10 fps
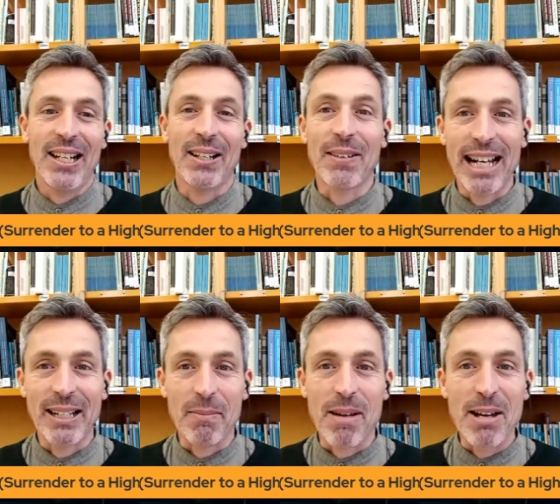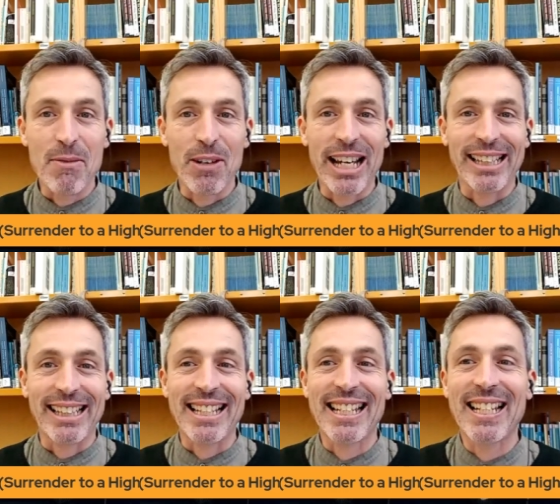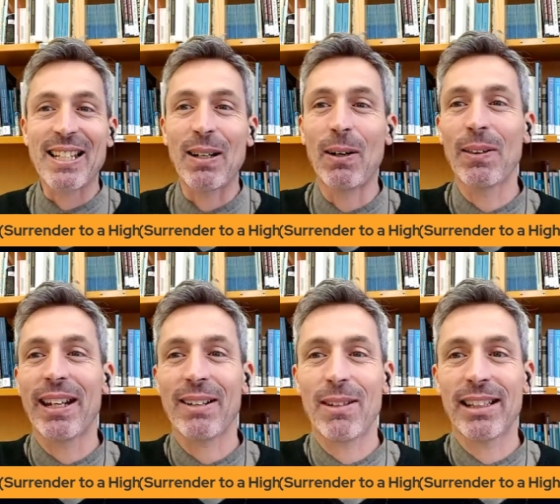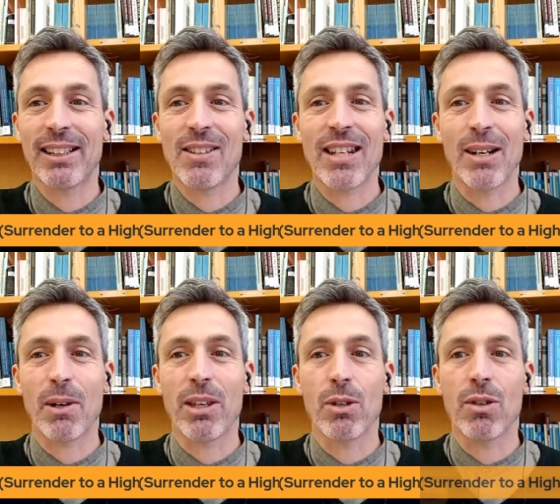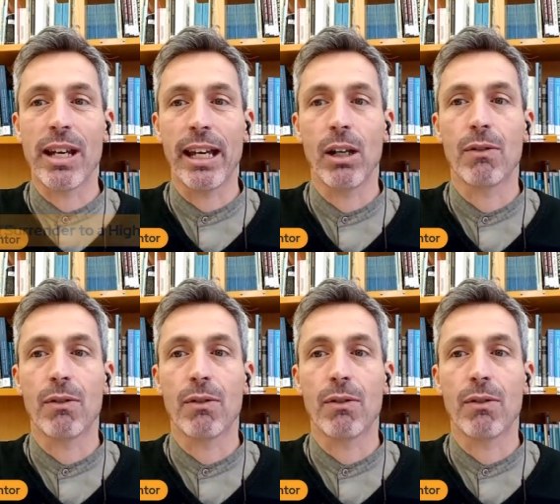all right, my friend, this is all that I wanted to share with you today.